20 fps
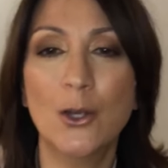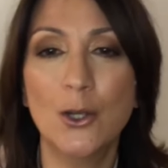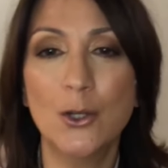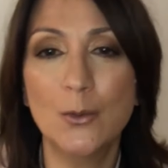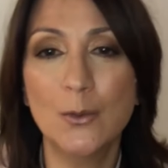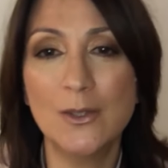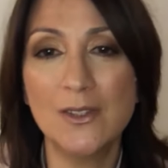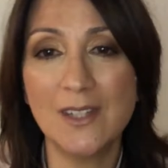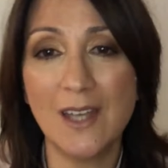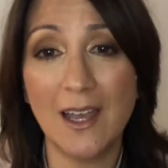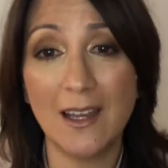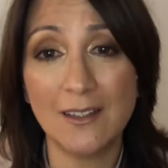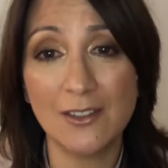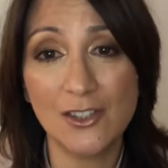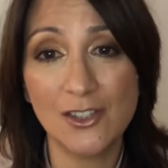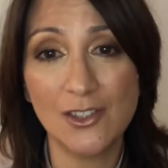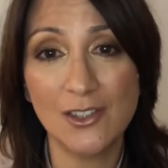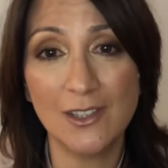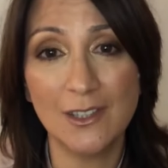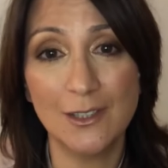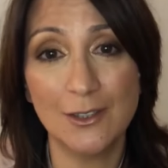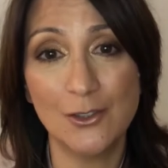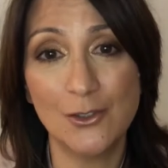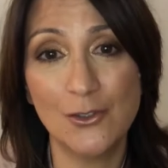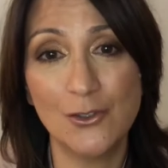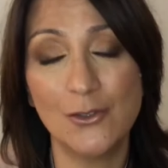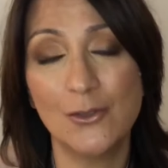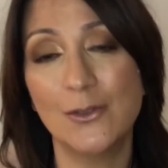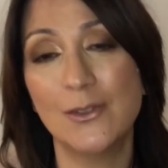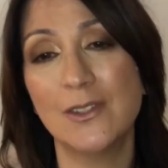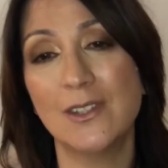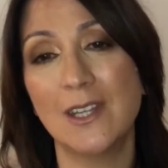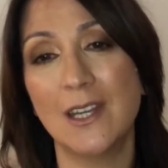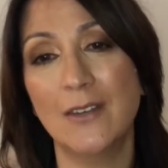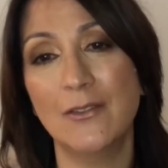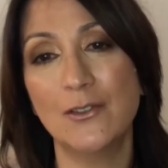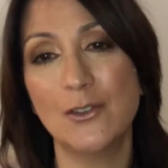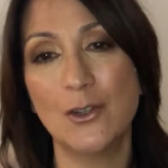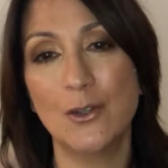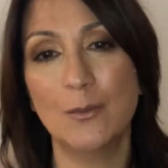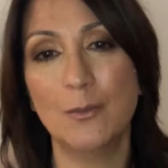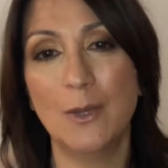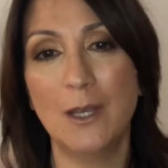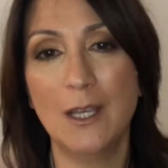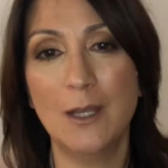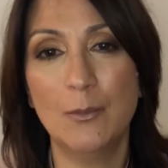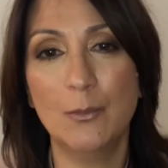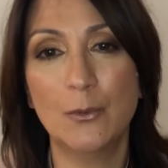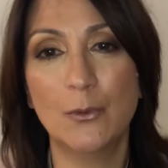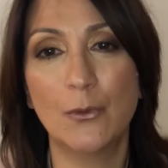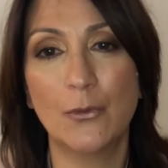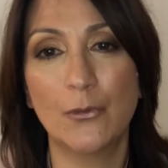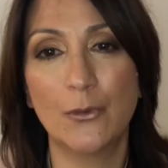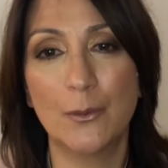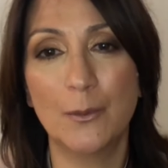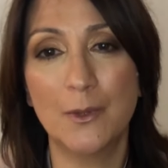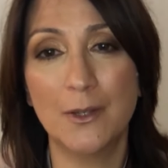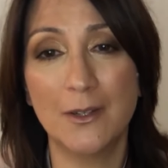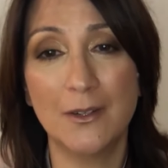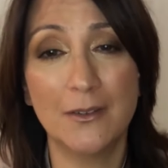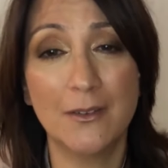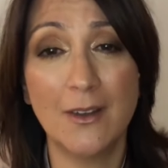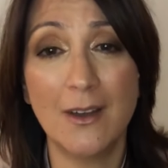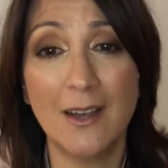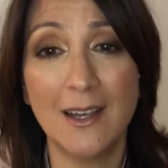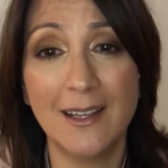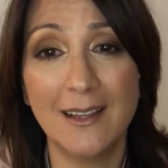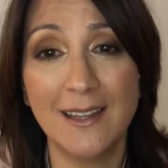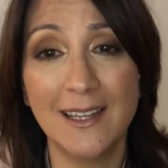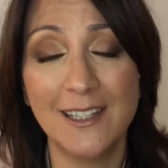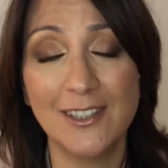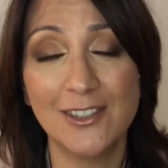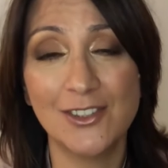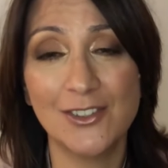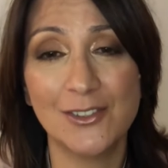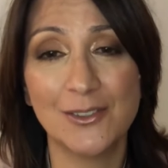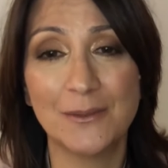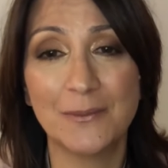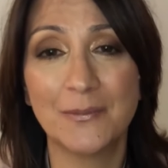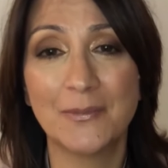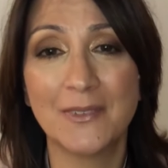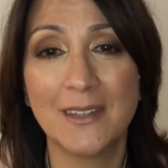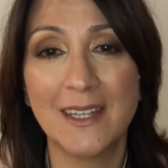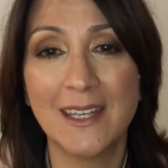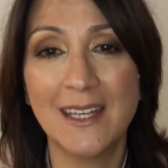who was actually a Jew, saved her people from annihilation.